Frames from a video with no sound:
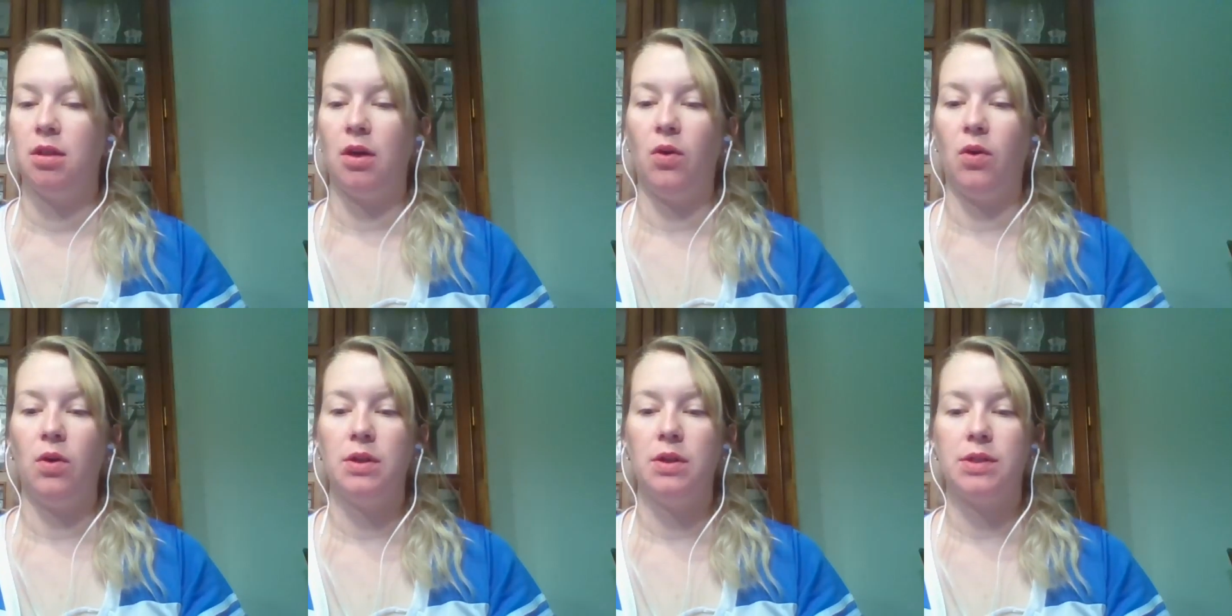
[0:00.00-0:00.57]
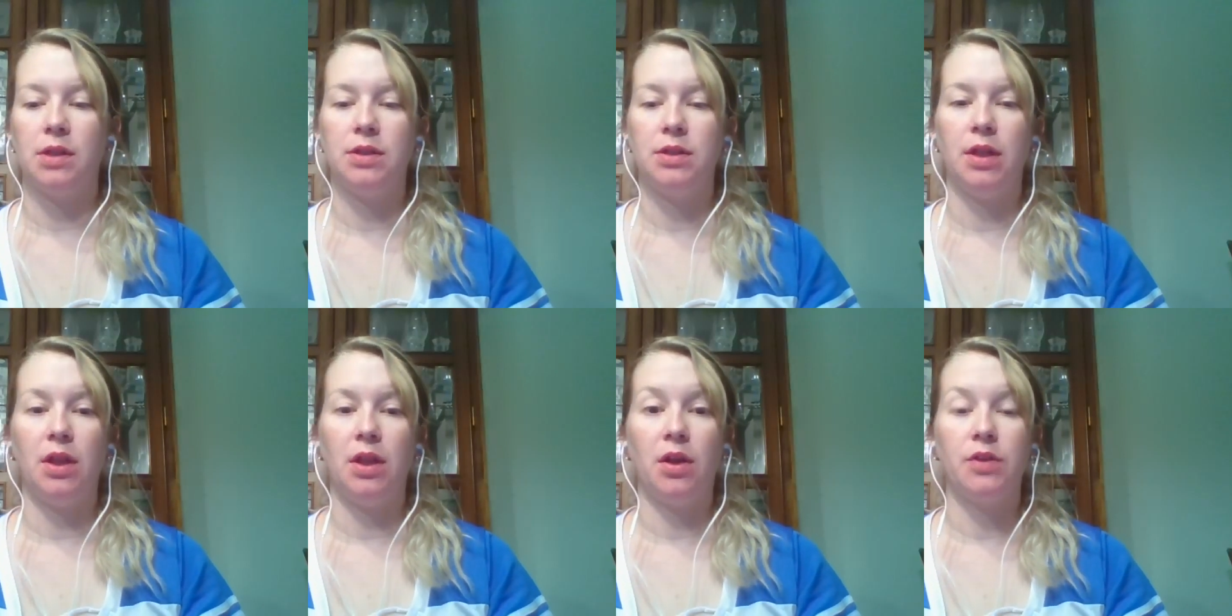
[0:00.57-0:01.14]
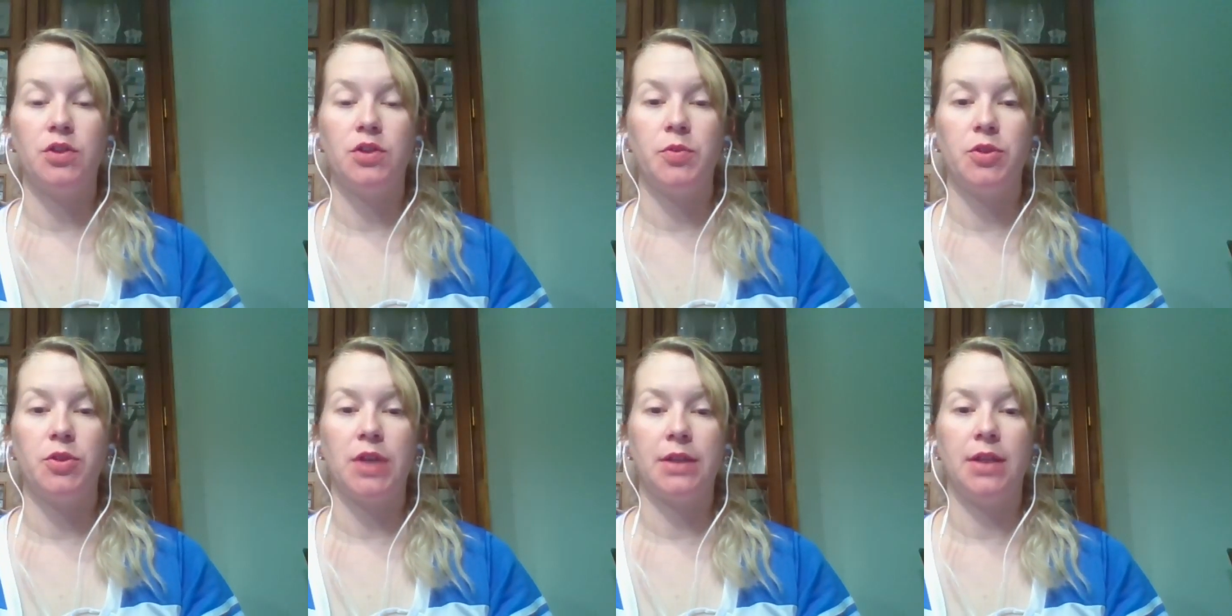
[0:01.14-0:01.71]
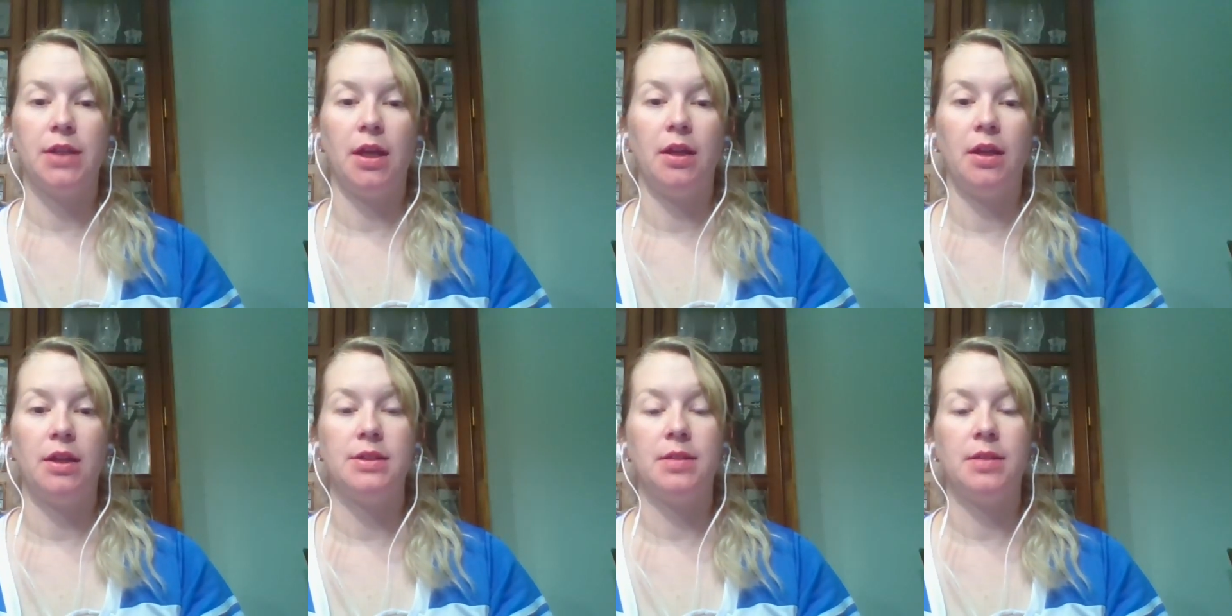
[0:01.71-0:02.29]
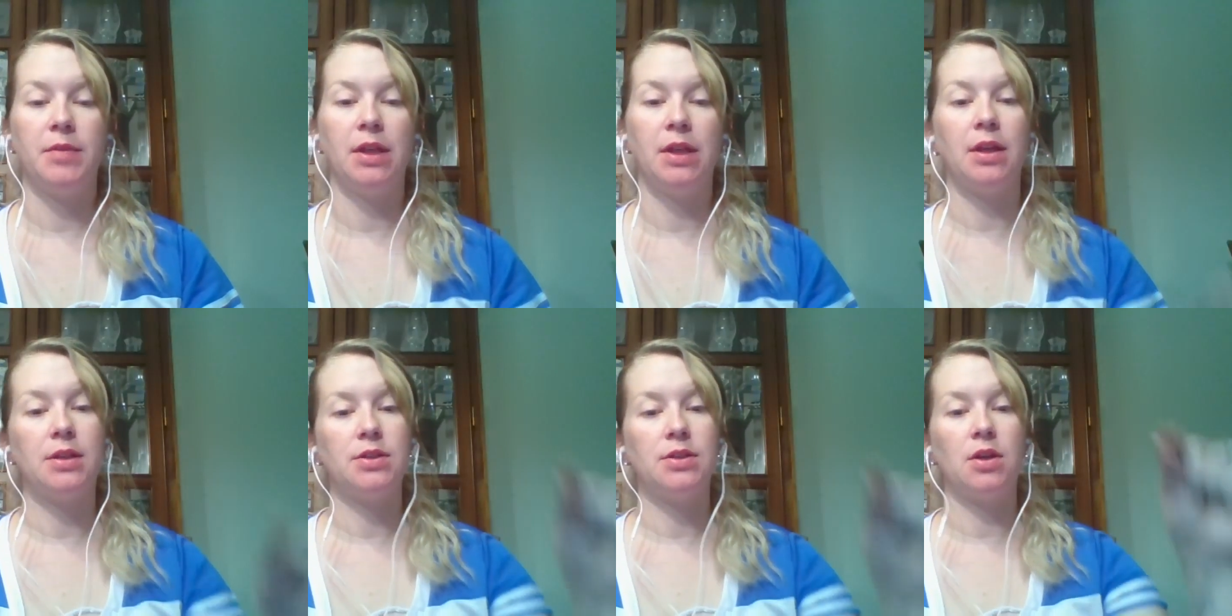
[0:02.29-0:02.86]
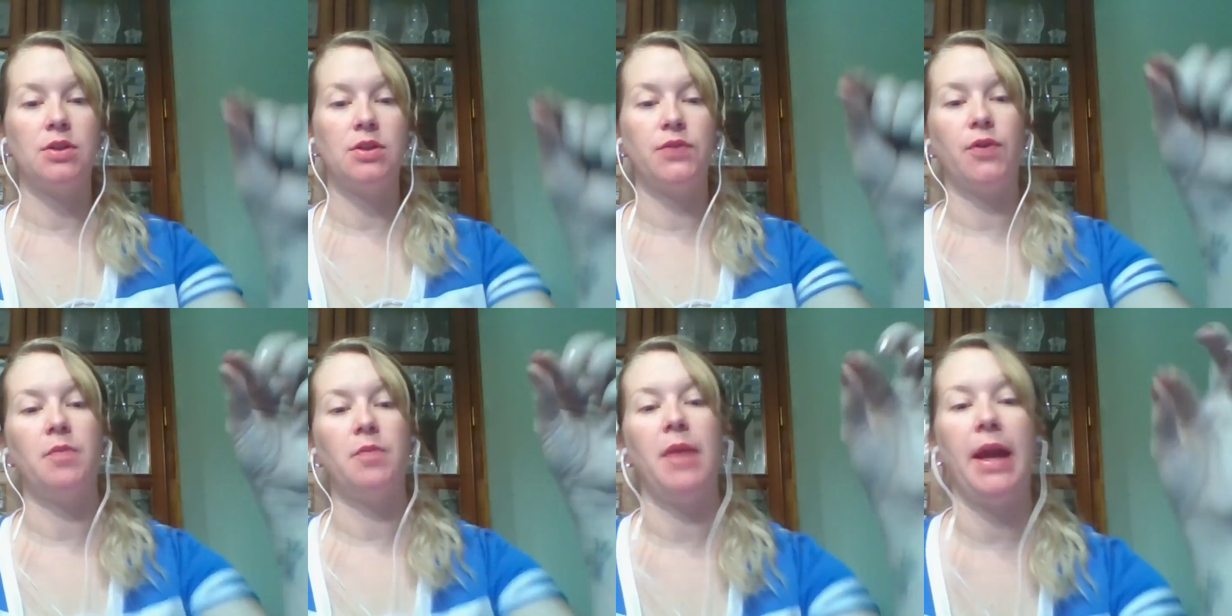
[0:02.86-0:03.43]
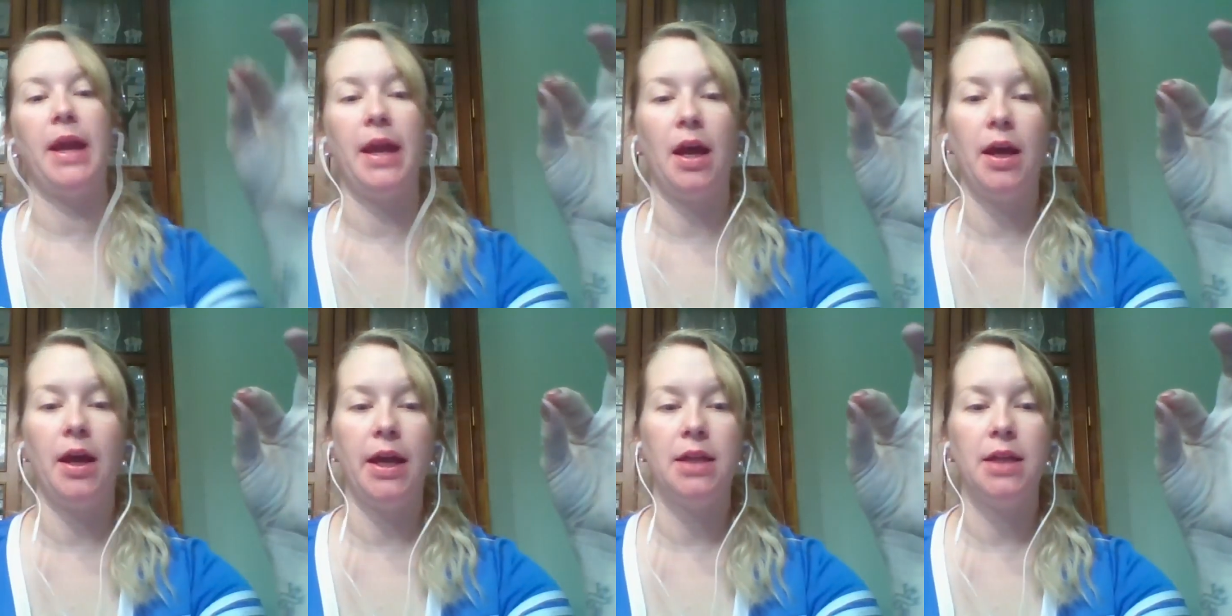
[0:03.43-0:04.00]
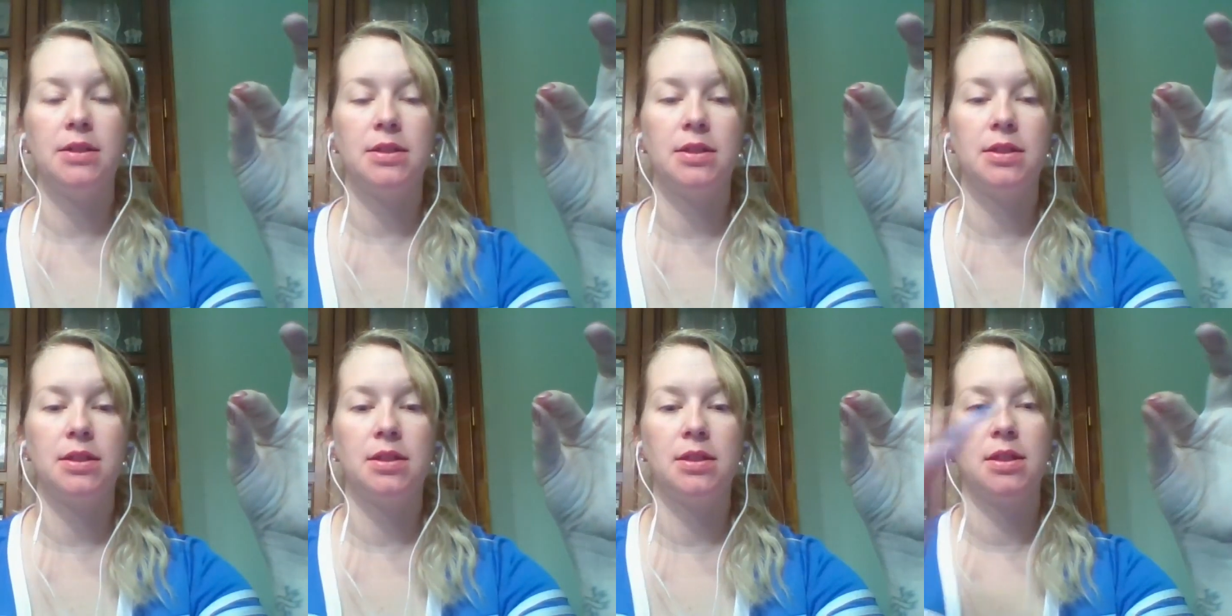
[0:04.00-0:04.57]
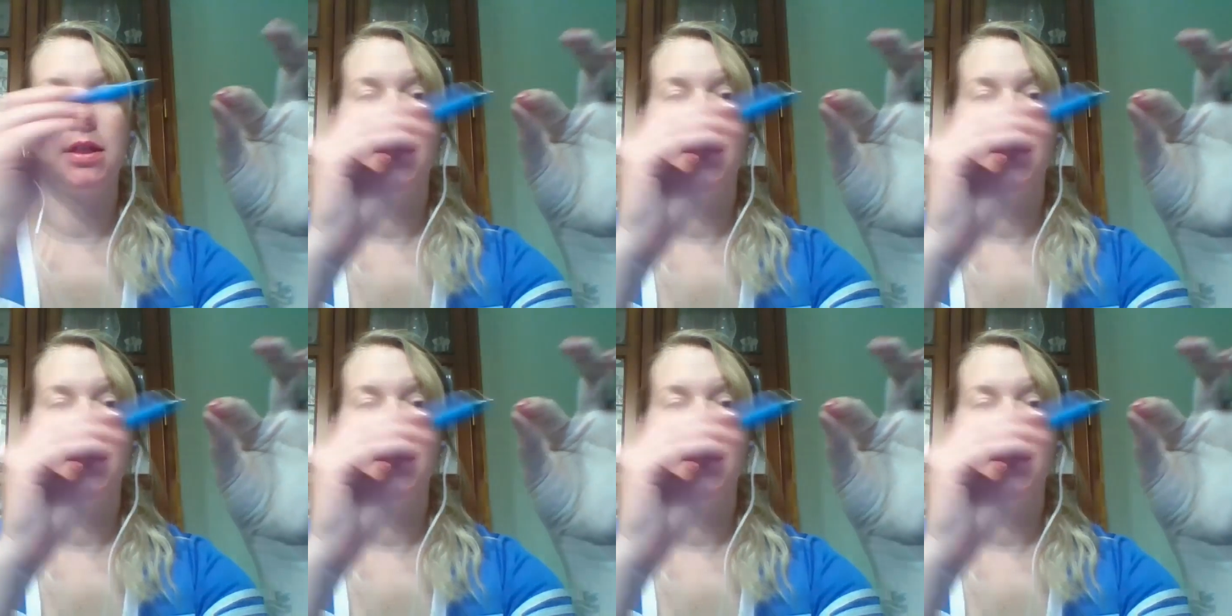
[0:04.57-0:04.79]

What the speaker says: A horizontally launched projectile is something that starts from a height